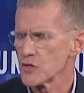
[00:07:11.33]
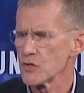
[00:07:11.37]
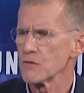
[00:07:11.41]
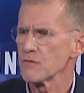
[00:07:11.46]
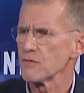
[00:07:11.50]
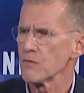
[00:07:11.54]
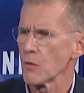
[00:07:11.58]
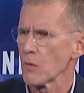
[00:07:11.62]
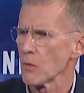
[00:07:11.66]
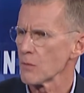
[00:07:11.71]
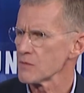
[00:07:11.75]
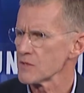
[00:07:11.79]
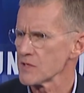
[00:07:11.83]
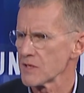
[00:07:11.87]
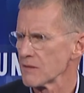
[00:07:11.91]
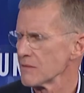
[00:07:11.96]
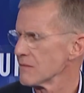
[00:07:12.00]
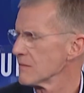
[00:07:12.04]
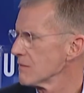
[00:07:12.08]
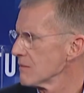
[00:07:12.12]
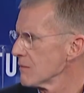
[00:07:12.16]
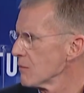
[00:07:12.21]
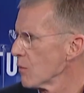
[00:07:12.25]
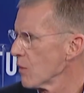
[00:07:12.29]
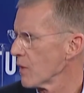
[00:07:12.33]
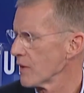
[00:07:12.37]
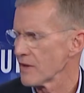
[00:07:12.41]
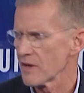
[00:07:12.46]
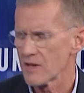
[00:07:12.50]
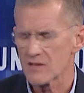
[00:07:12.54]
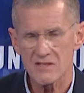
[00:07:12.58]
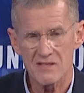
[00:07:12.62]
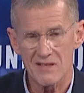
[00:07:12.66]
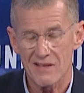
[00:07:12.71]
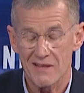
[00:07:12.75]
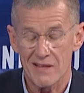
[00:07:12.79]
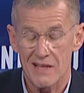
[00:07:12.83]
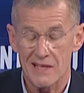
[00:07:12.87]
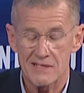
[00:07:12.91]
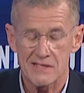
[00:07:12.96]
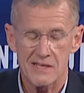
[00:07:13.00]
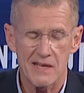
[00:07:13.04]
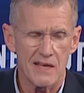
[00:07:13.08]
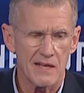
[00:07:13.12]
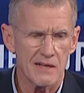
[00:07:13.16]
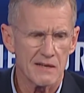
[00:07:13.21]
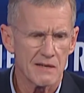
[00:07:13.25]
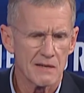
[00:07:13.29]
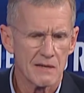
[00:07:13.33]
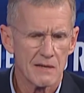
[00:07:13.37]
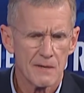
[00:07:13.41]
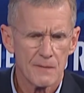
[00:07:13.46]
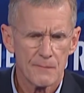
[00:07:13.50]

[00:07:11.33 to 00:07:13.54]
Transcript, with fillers: uniforms and one doesn't, and that's it.